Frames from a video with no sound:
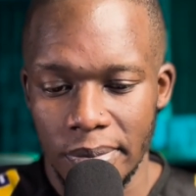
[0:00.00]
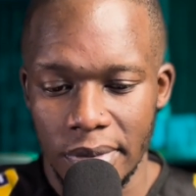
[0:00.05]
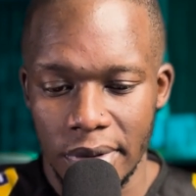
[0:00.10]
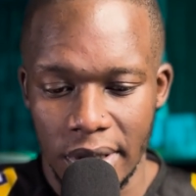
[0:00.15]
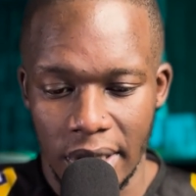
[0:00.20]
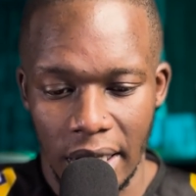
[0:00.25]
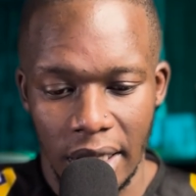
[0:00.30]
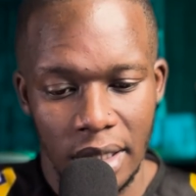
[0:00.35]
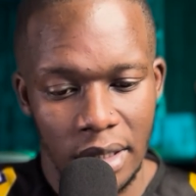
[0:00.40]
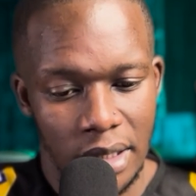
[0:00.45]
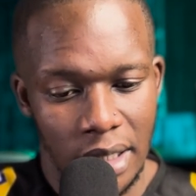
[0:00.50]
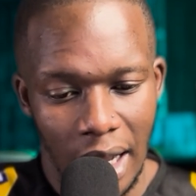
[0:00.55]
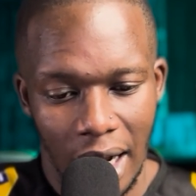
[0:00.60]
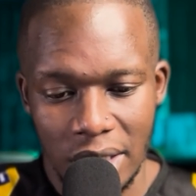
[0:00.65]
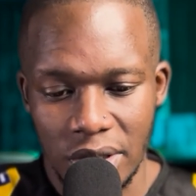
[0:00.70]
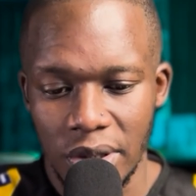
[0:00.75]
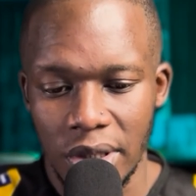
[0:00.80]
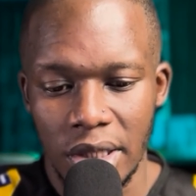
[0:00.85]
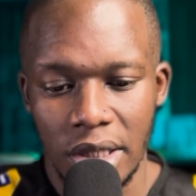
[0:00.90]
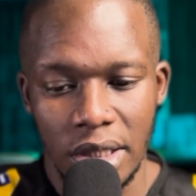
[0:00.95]
They
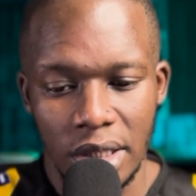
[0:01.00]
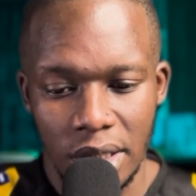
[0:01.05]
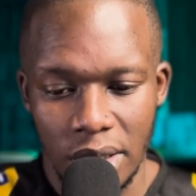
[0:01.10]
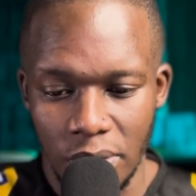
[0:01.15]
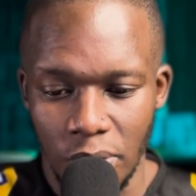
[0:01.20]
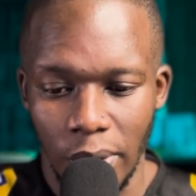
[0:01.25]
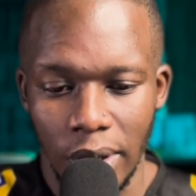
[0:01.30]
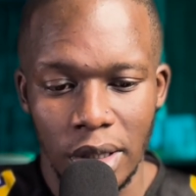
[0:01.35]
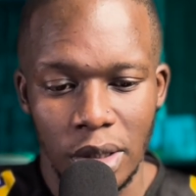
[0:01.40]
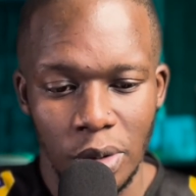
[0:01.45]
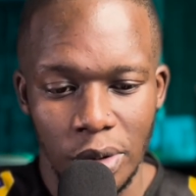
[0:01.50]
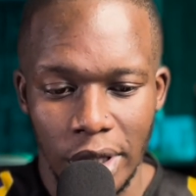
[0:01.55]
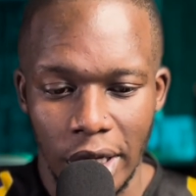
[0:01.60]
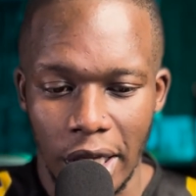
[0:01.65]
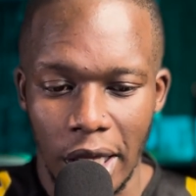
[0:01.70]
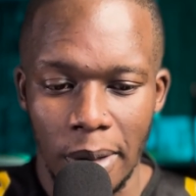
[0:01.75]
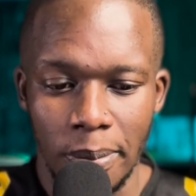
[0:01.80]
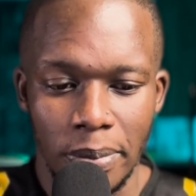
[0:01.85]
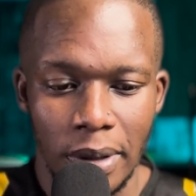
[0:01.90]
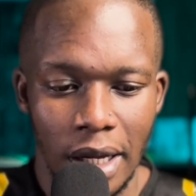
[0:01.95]
actually went through the
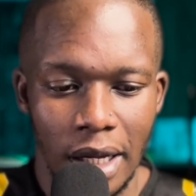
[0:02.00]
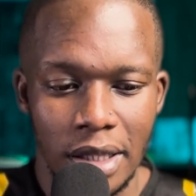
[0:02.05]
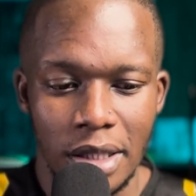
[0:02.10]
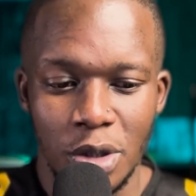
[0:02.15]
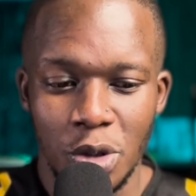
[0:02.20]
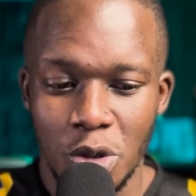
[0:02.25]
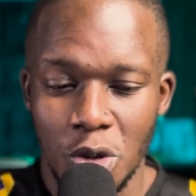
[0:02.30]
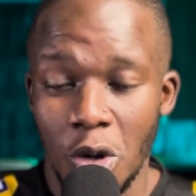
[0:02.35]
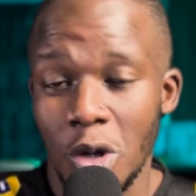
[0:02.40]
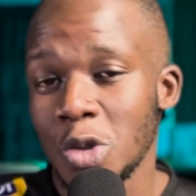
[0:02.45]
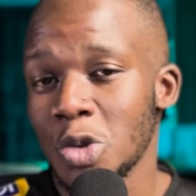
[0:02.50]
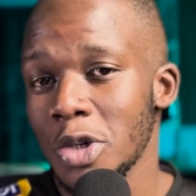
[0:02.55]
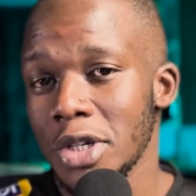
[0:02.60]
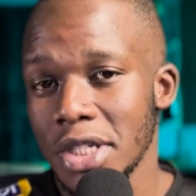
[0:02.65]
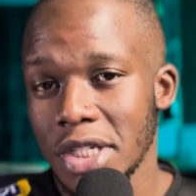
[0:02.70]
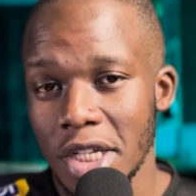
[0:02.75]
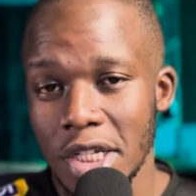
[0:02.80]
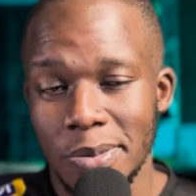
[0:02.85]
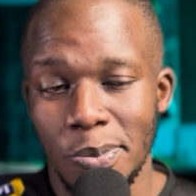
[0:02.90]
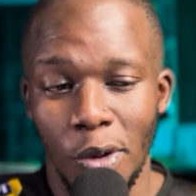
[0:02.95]
game plan. You scored
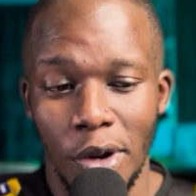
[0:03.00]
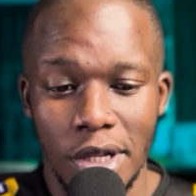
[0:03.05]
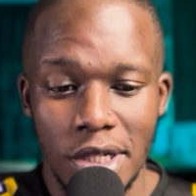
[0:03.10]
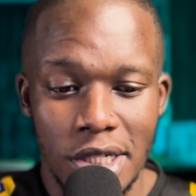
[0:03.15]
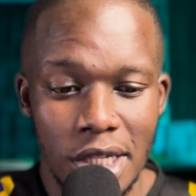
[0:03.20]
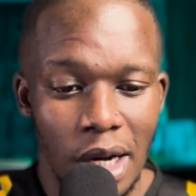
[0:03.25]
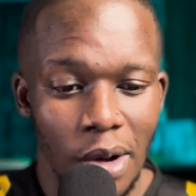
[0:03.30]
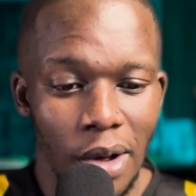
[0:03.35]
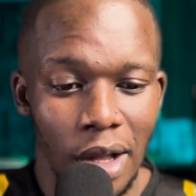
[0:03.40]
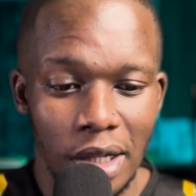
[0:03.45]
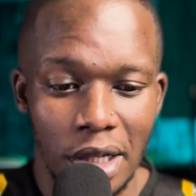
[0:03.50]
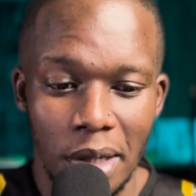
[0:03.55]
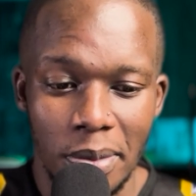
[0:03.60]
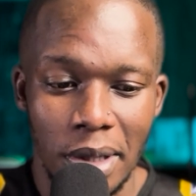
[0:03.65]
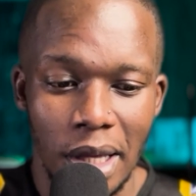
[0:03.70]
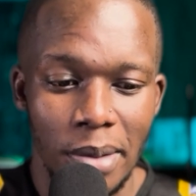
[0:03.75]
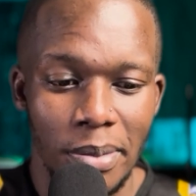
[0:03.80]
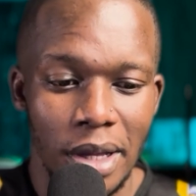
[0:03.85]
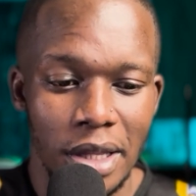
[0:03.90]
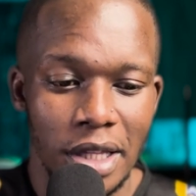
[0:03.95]
26 points in a World Cup
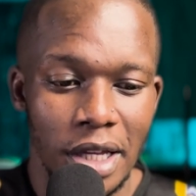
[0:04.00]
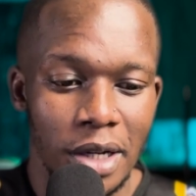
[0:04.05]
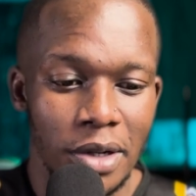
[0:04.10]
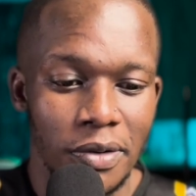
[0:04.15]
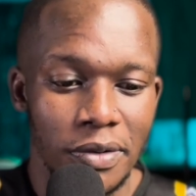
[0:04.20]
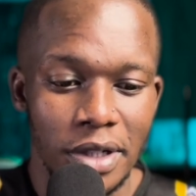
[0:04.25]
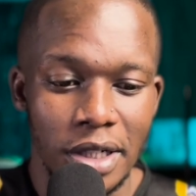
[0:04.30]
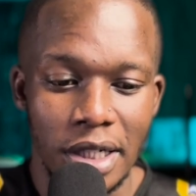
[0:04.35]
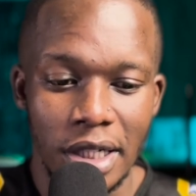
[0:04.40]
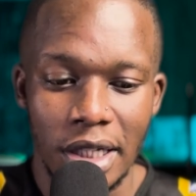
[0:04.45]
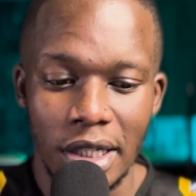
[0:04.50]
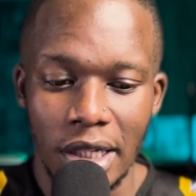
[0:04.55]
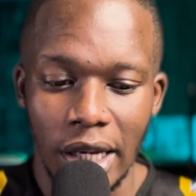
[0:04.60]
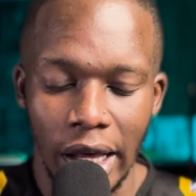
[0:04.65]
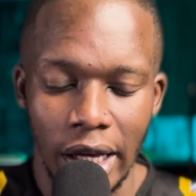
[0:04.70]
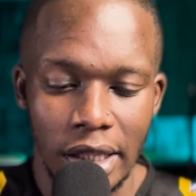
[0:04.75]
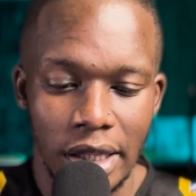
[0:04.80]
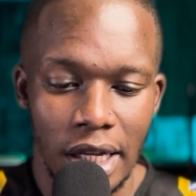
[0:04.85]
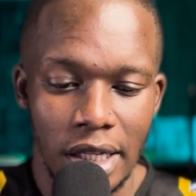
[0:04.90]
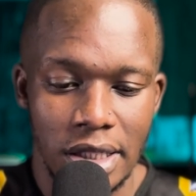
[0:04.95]
game at the end of the day.
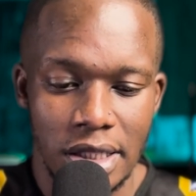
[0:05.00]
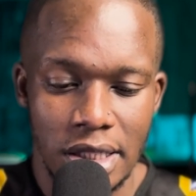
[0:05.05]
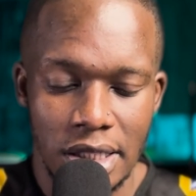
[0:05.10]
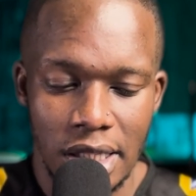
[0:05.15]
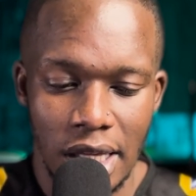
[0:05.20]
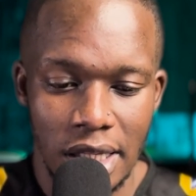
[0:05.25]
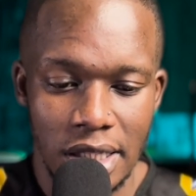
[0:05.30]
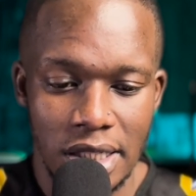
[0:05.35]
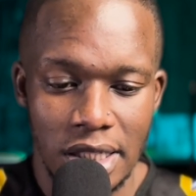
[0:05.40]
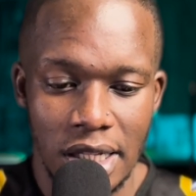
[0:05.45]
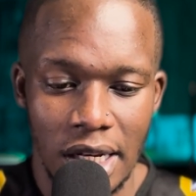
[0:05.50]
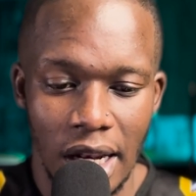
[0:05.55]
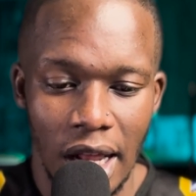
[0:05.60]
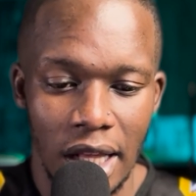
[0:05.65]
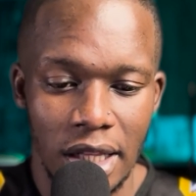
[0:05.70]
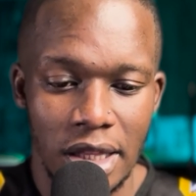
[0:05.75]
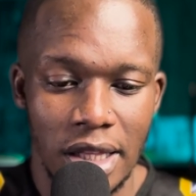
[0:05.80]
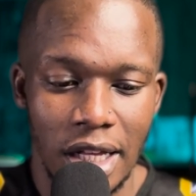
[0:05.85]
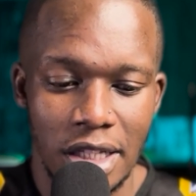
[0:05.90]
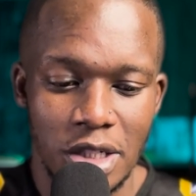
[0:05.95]
Like,
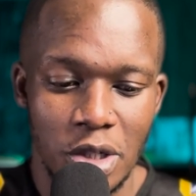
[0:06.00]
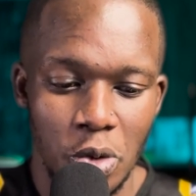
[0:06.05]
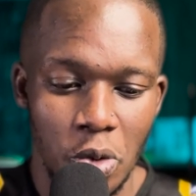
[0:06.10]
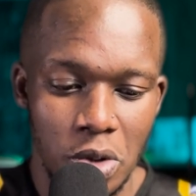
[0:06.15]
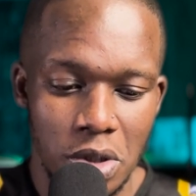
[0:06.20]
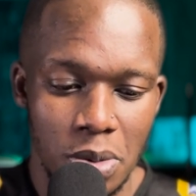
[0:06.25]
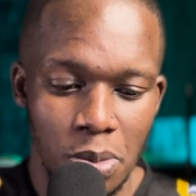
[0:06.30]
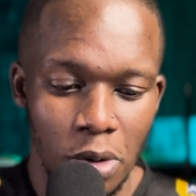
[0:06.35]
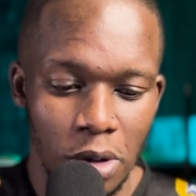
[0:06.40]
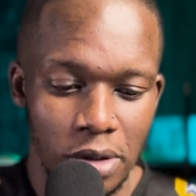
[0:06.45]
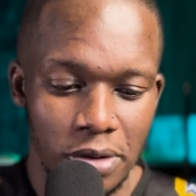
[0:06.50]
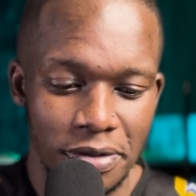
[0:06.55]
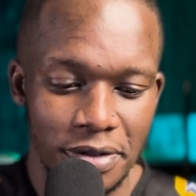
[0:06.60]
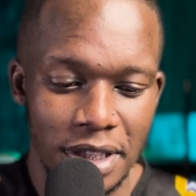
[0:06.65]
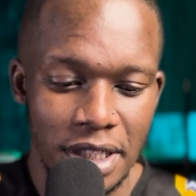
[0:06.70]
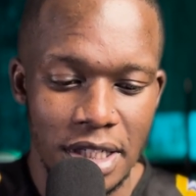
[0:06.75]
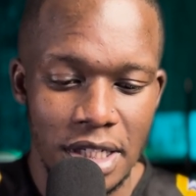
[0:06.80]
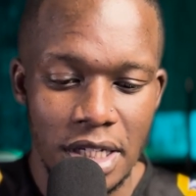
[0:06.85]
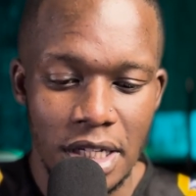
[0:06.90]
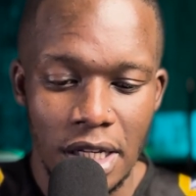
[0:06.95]
that's no small
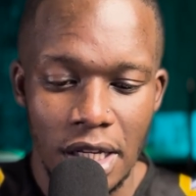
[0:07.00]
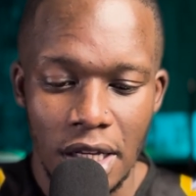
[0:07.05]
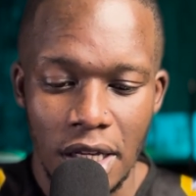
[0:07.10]
feat.